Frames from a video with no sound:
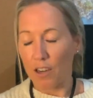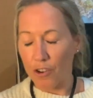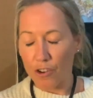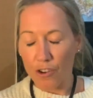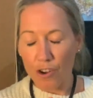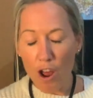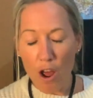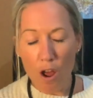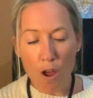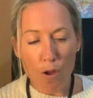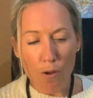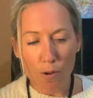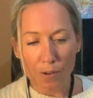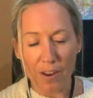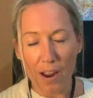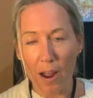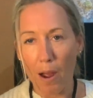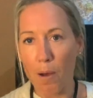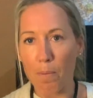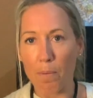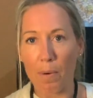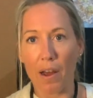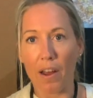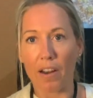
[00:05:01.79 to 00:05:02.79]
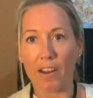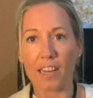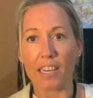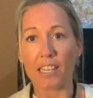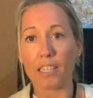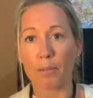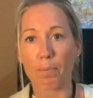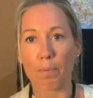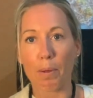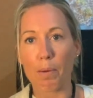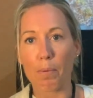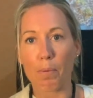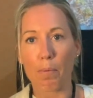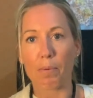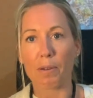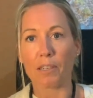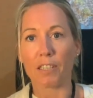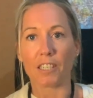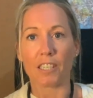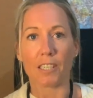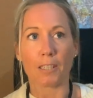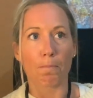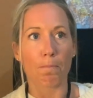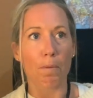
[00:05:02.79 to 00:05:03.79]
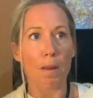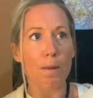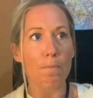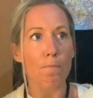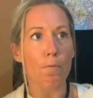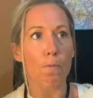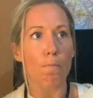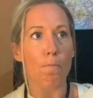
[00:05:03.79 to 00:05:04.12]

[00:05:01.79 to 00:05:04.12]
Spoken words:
No doubt about it. It's a people business. People